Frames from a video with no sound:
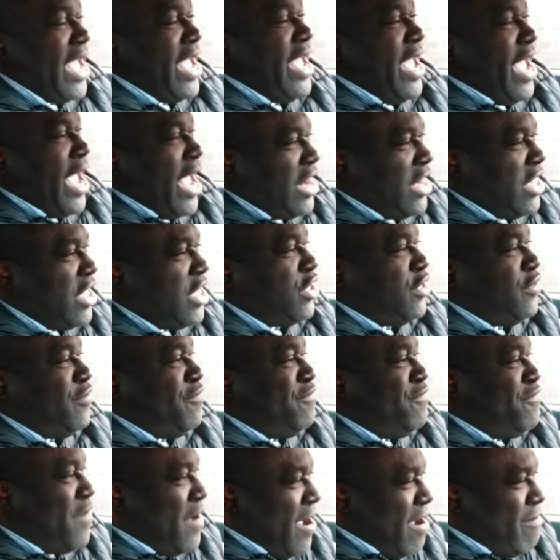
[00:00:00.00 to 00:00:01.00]
It is
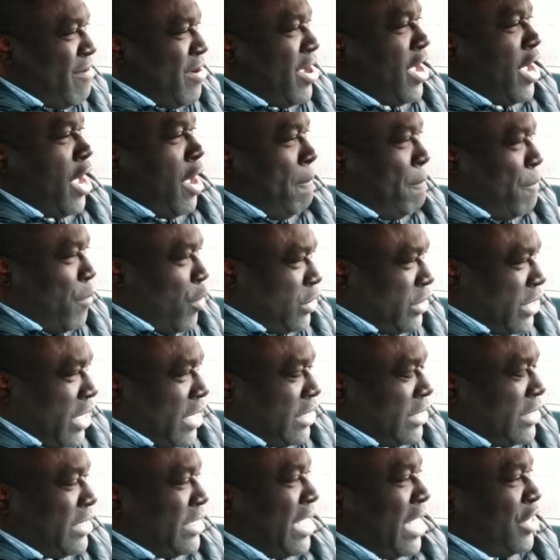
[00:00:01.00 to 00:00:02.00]
very
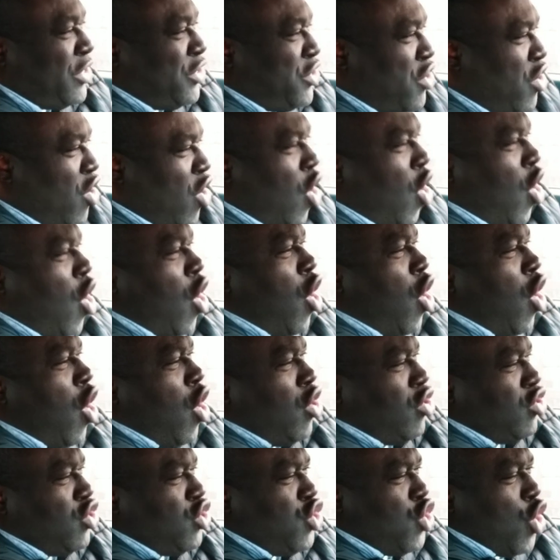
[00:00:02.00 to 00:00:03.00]
important that
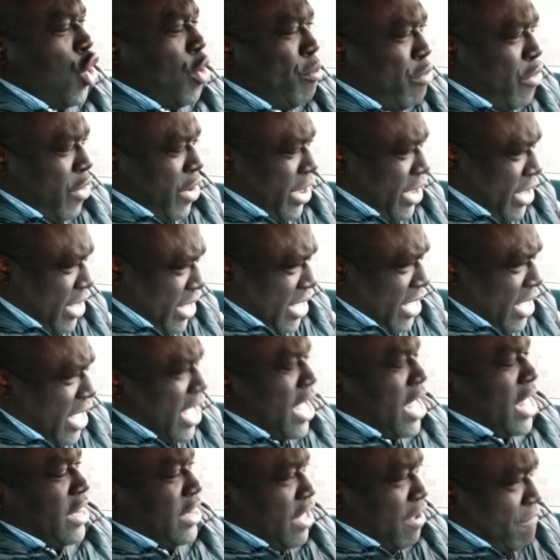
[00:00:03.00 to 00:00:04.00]
all your brake,
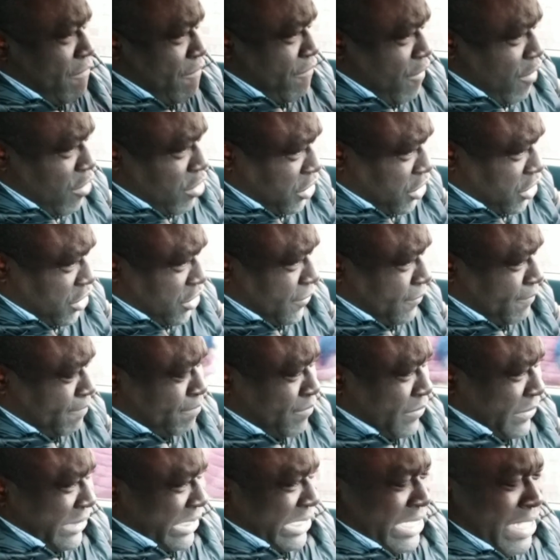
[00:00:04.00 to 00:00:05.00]
the front,
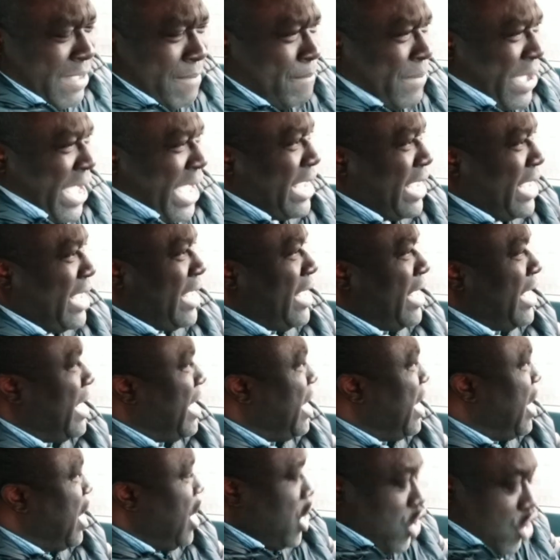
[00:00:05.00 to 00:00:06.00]
the back,
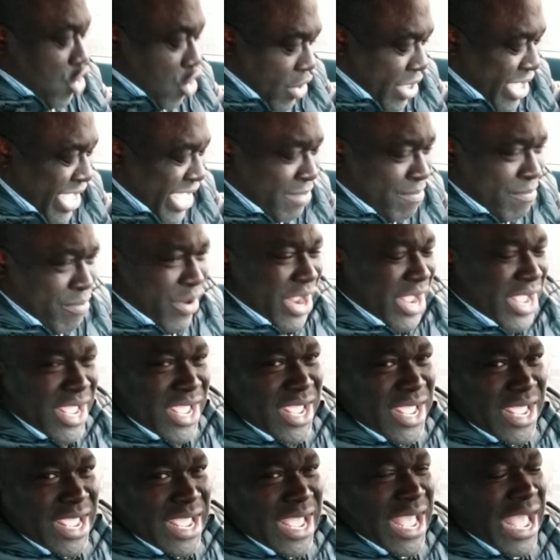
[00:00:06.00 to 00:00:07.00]
your handbrake,
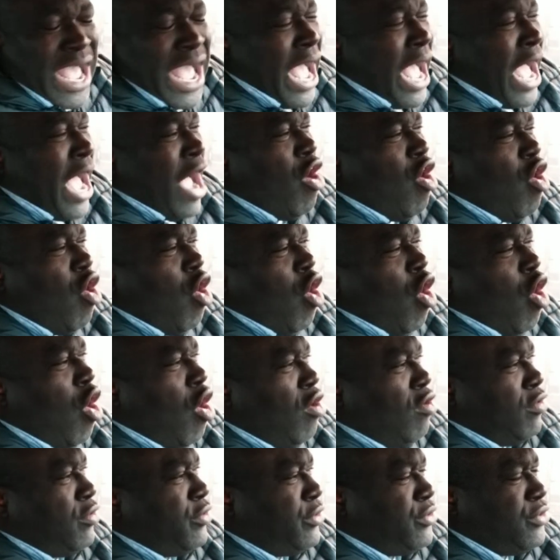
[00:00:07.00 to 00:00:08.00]
are
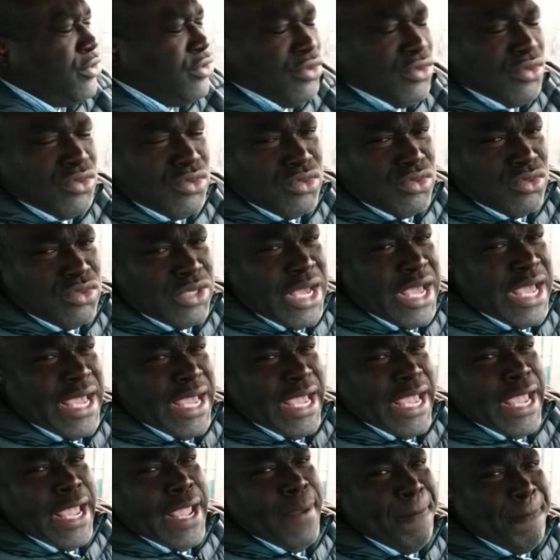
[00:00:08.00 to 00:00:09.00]
all
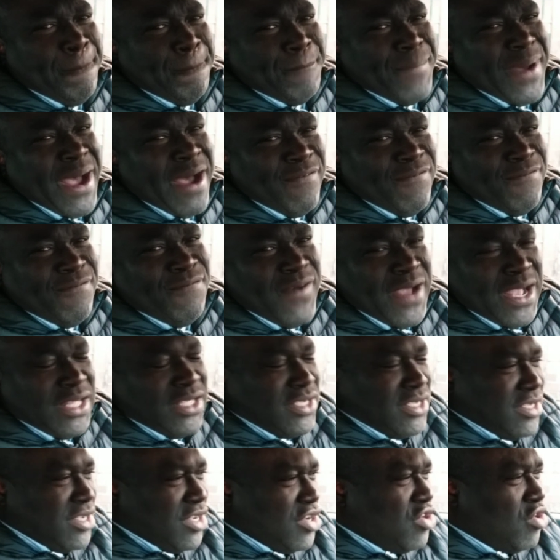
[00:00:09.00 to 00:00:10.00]
in
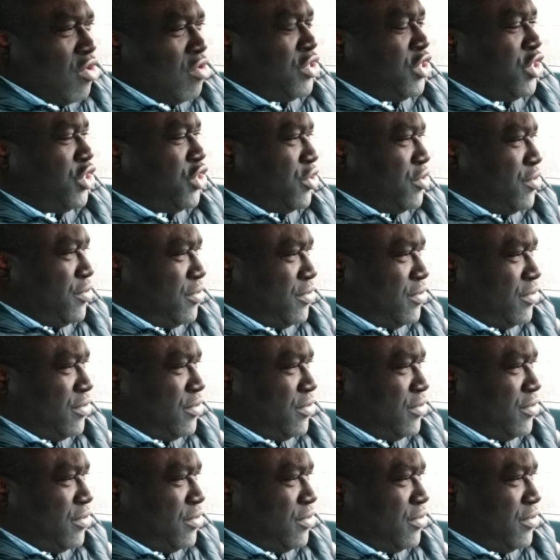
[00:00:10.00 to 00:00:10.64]
perfect condition.